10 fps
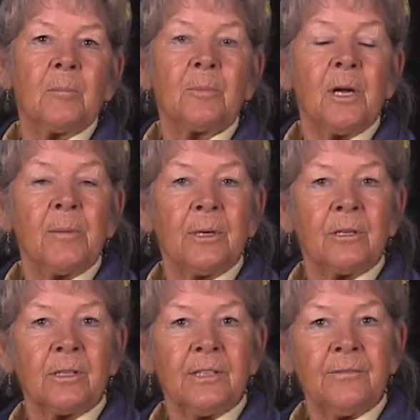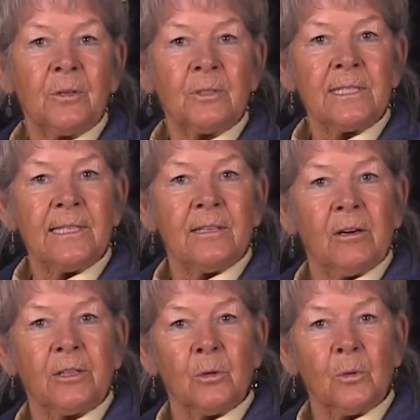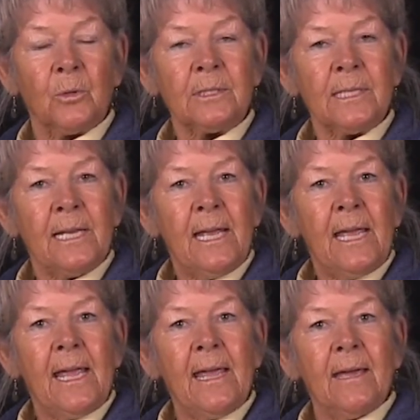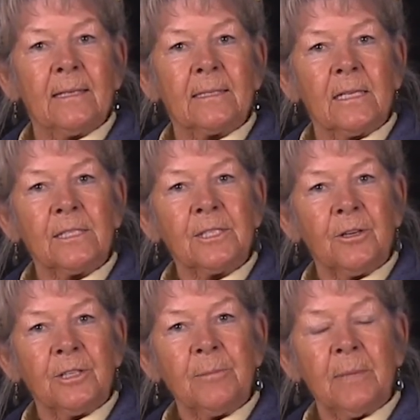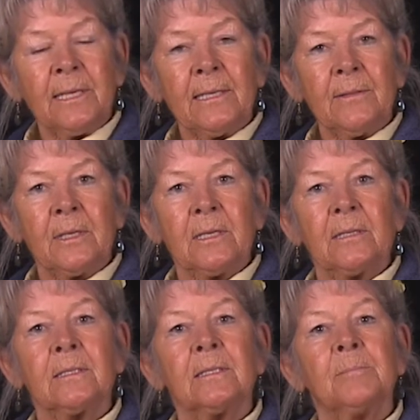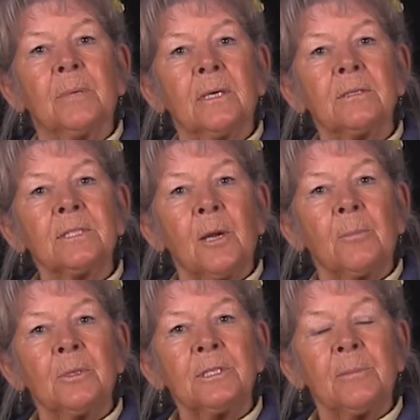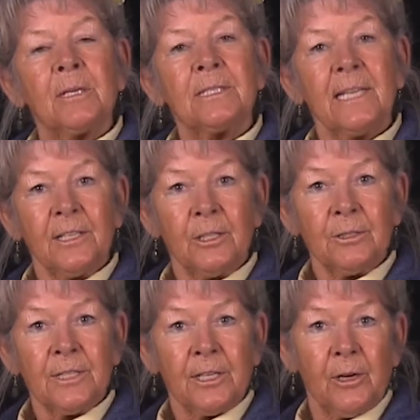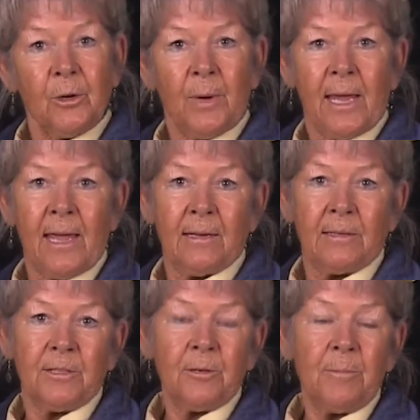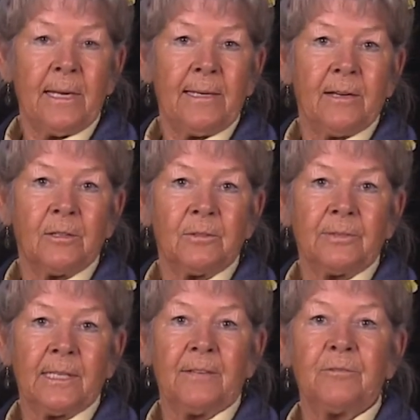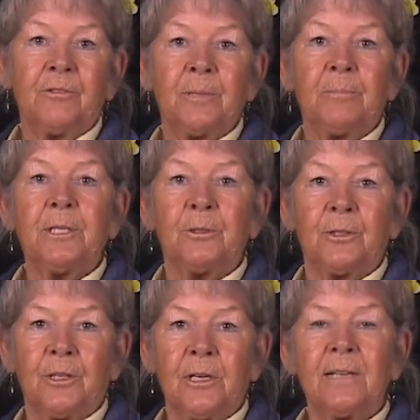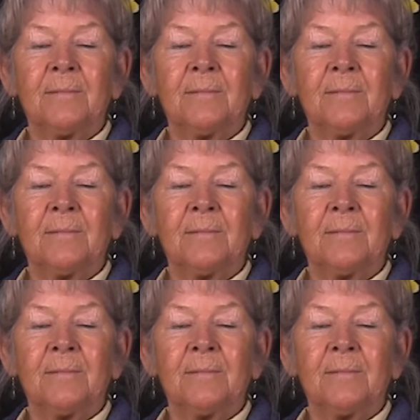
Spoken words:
primarily focusing on gold. And I started making the bottle stoppers about 10 years ago, and they're made out of lead-free pewter.